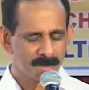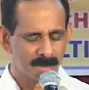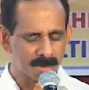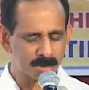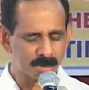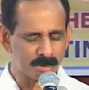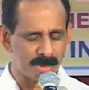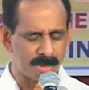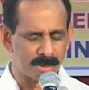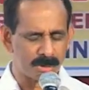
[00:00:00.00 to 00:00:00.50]

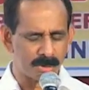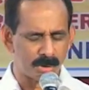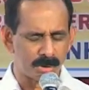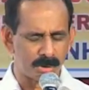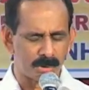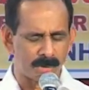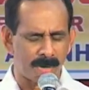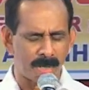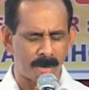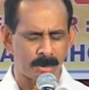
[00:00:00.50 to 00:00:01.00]
So I
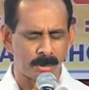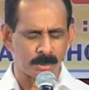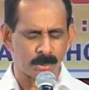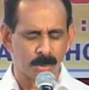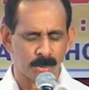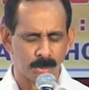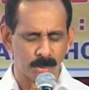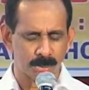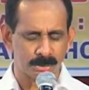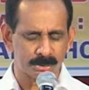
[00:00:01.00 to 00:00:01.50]
don't want to
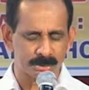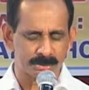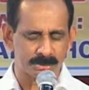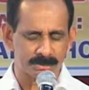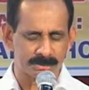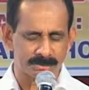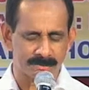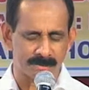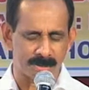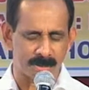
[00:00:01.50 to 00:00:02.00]
lose
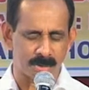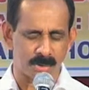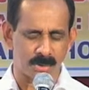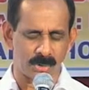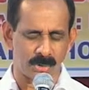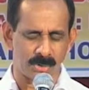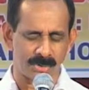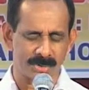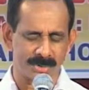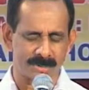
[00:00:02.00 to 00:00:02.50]
my
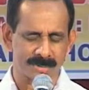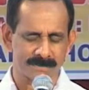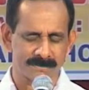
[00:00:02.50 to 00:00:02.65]
Lord.